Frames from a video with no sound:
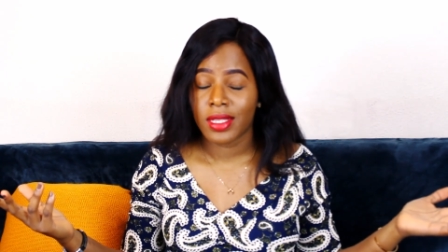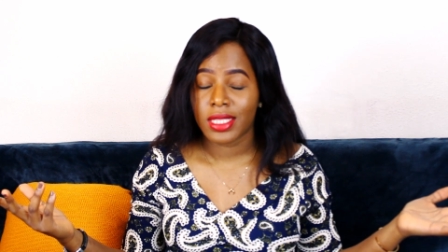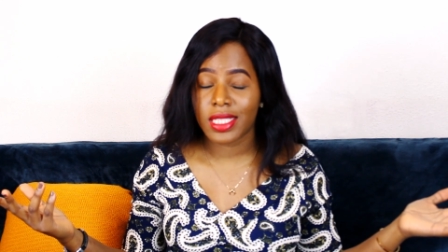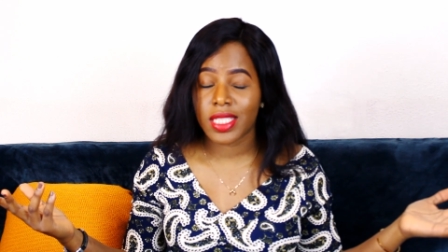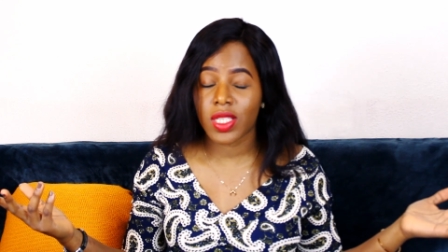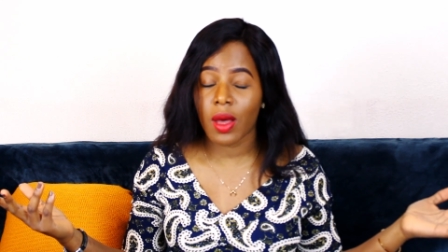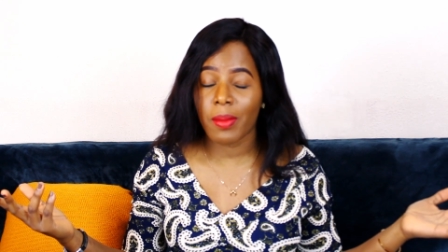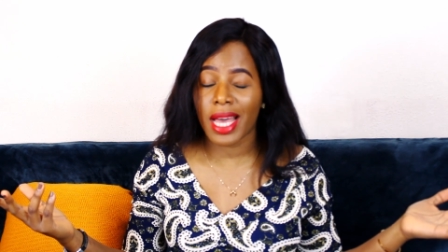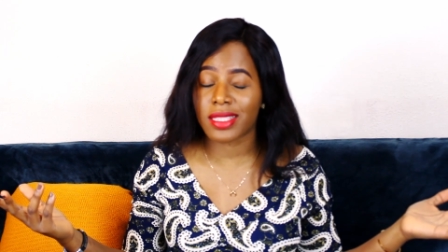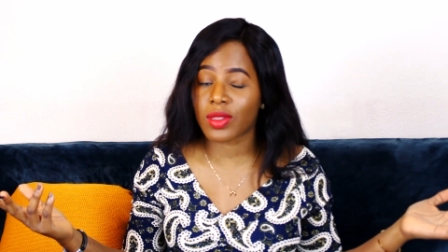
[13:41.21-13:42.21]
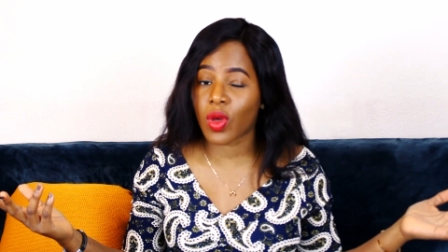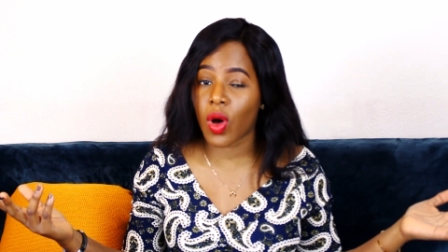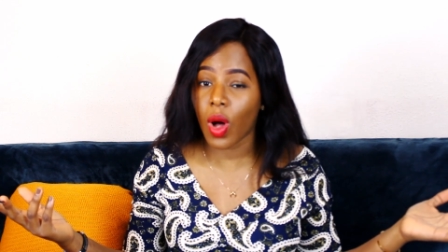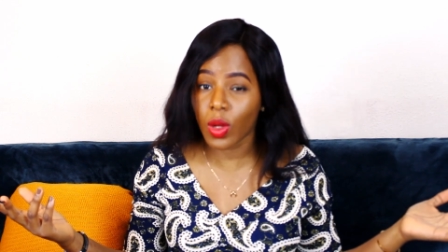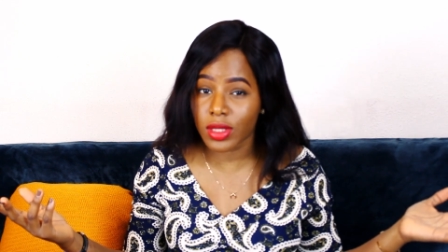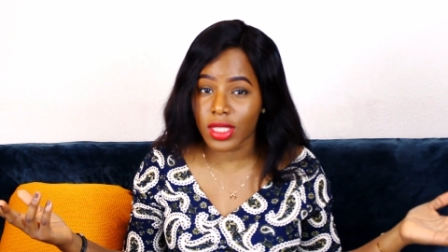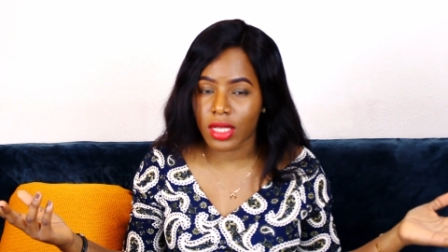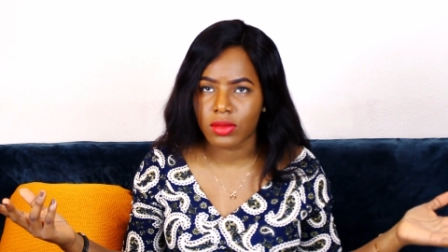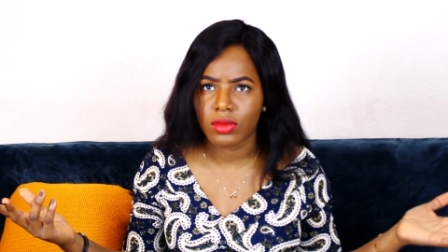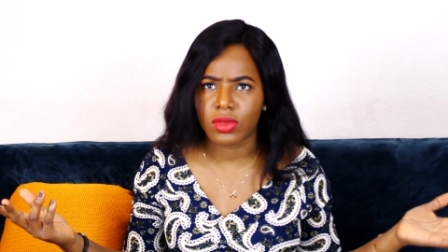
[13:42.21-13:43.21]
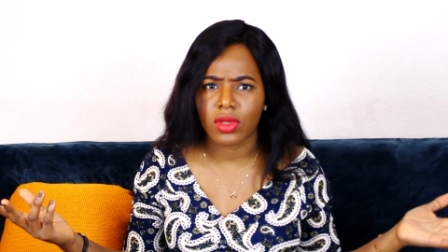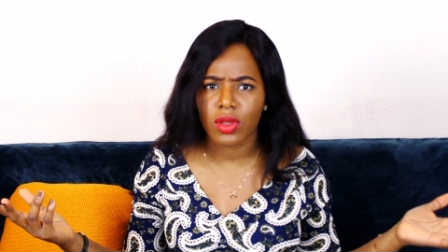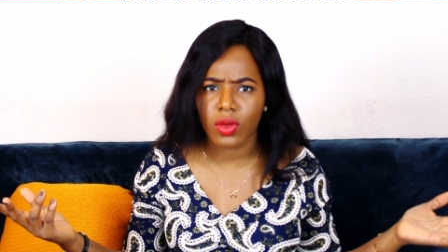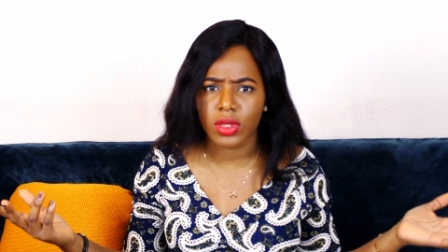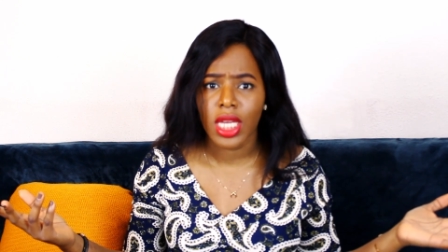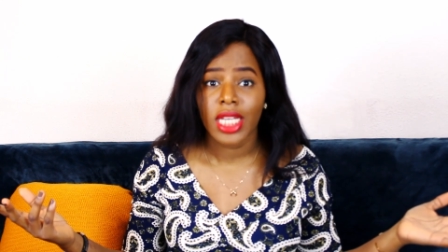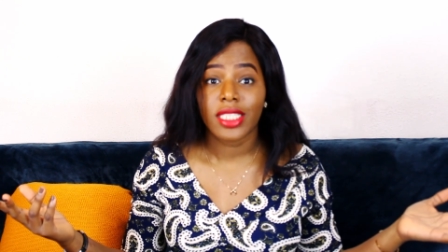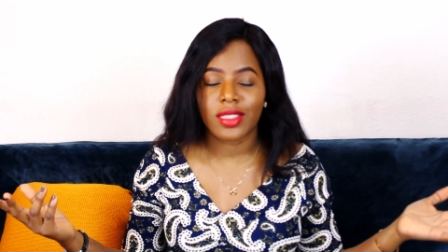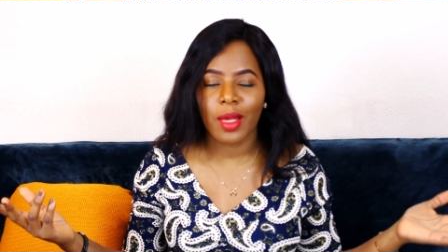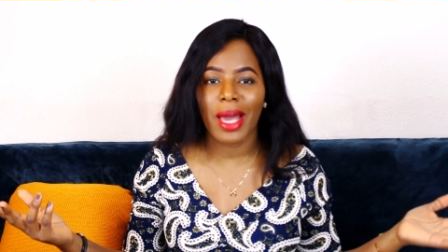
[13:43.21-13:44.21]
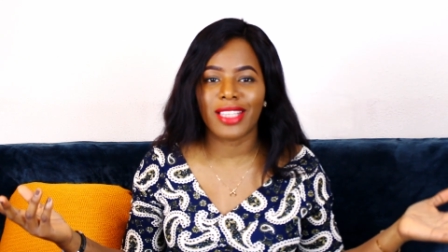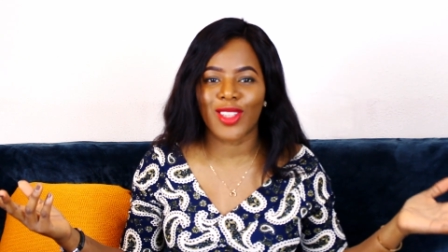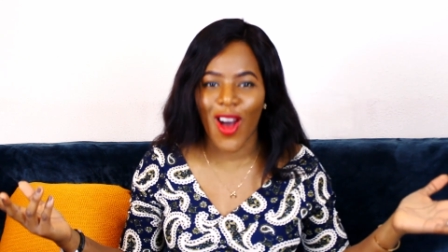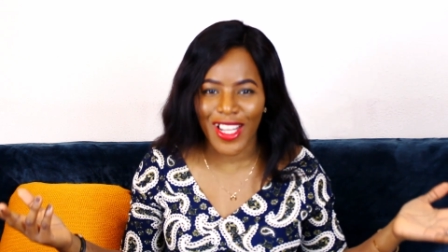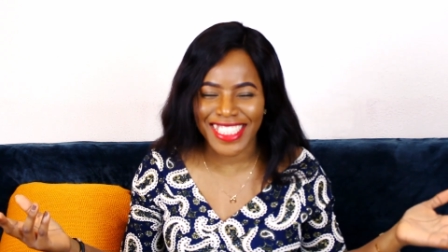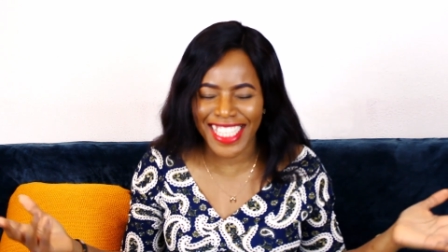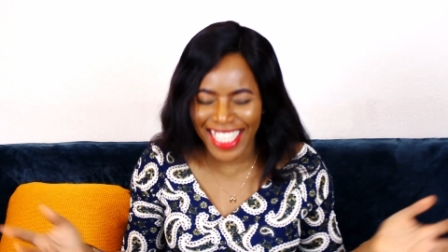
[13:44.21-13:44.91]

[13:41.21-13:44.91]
The summer is cold. No, not cold. The summer is hot.